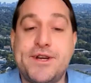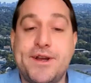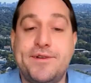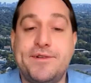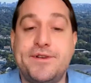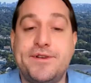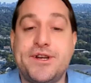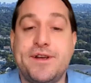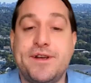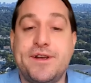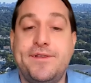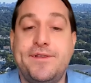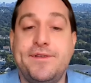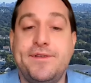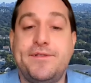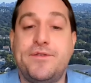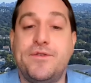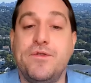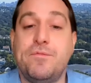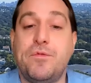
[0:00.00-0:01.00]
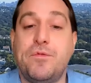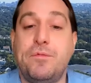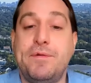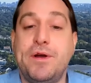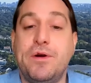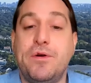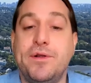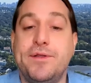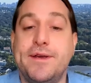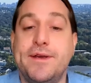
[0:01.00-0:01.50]
Gender Justice Group will
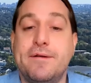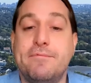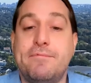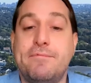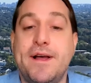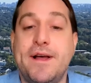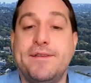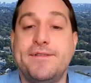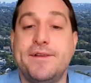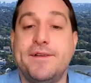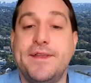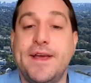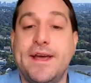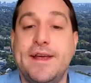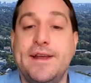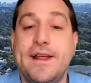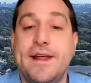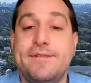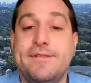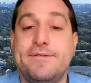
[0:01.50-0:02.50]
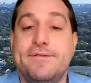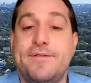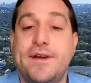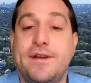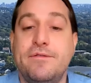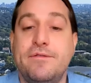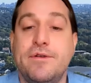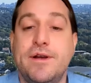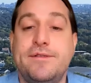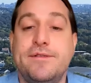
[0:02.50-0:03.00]
be holding a puzzle night as a
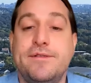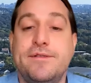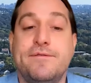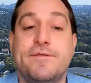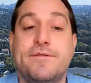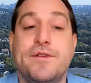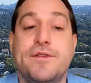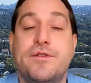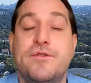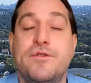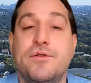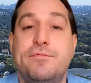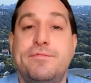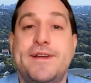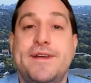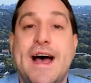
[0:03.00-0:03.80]
fundraiser for the group